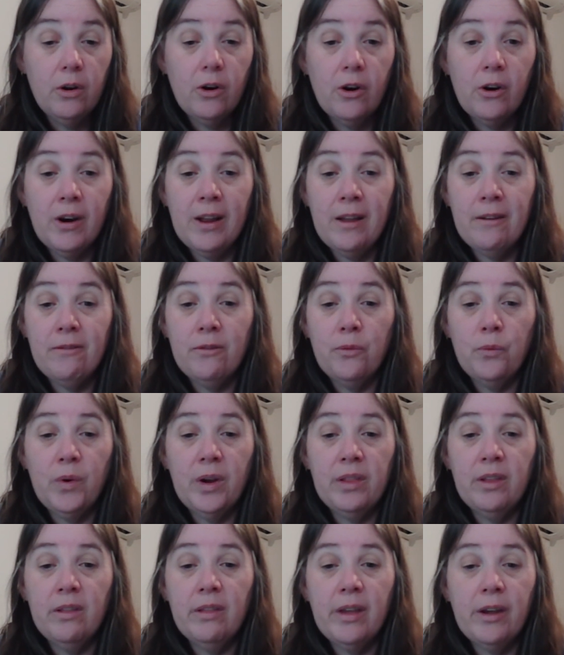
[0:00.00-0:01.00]
or even
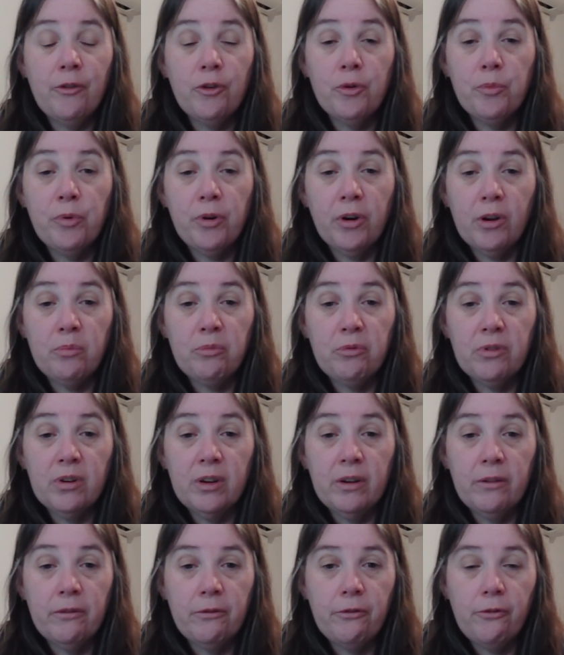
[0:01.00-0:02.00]
whether they're
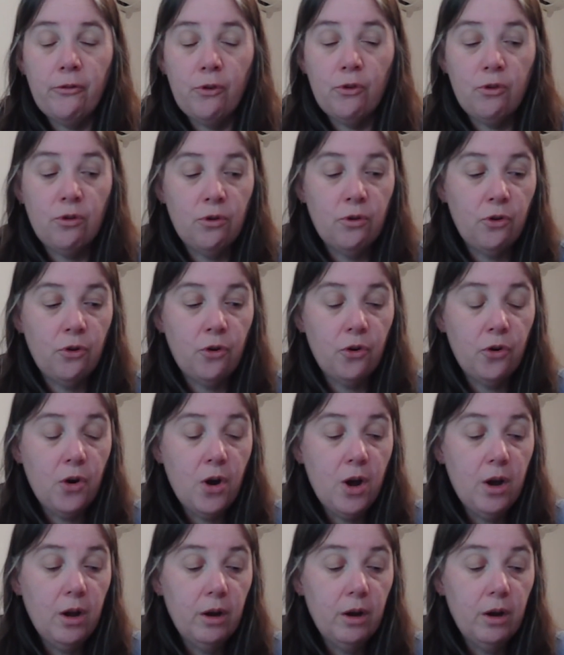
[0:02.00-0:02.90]
appropriate for